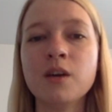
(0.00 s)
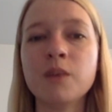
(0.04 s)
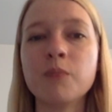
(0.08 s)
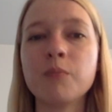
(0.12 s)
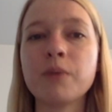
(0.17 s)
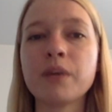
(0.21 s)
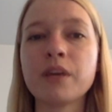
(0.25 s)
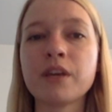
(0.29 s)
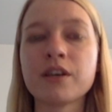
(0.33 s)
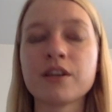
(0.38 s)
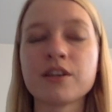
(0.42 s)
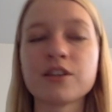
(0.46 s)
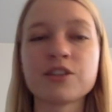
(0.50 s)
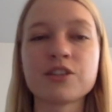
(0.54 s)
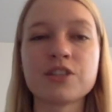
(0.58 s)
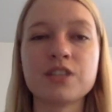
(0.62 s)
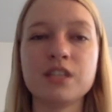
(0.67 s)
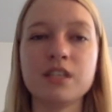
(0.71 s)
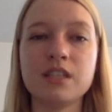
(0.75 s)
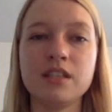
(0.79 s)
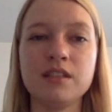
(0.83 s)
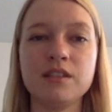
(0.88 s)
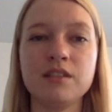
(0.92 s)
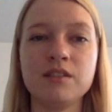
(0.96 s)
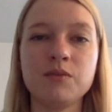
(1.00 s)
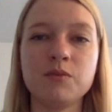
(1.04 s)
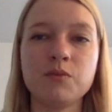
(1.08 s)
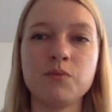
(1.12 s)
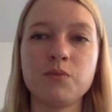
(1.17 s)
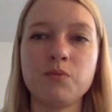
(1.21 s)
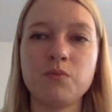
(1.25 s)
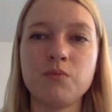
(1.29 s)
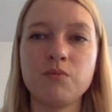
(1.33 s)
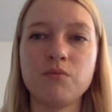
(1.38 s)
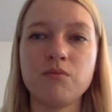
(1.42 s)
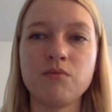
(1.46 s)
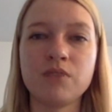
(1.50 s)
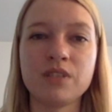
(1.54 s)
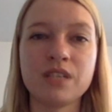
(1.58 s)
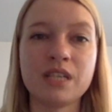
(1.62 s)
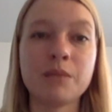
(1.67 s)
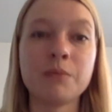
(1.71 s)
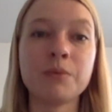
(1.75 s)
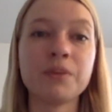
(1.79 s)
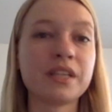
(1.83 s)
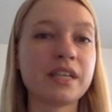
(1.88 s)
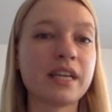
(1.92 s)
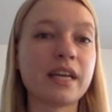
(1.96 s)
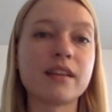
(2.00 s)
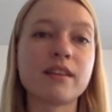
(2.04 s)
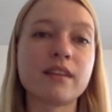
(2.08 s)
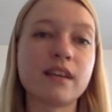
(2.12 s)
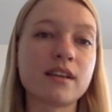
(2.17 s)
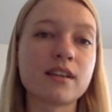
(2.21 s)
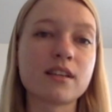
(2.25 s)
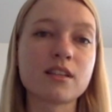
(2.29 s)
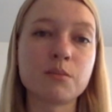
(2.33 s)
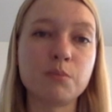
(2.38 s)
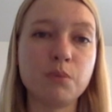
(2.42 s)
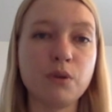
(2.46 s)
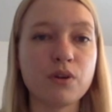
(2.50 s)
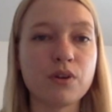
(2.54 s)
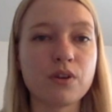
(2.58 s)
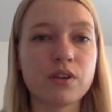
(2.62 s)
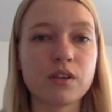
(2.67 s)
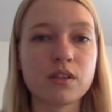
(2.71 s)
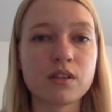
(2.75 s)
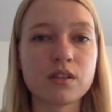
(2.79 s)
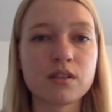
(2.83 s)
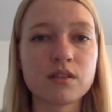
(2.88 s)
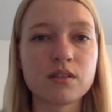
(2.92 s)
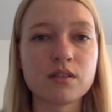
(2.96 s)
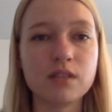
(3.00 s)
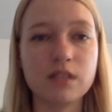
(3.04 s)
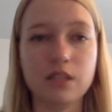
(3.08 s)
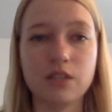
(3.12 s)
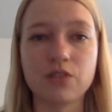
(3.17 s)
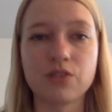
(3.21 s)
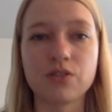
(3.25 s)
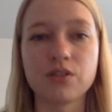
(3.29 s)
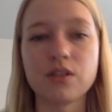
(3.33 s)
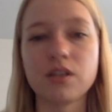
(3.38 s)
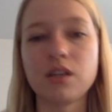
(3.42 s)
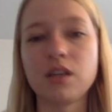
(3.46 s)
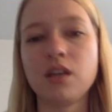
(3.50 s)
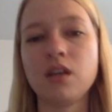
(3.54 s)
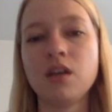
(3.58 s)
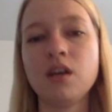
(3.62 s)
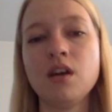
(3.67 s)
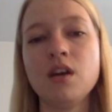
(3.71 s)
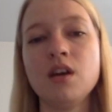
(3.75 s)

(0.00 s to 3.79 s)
because she was able to get that experience initially.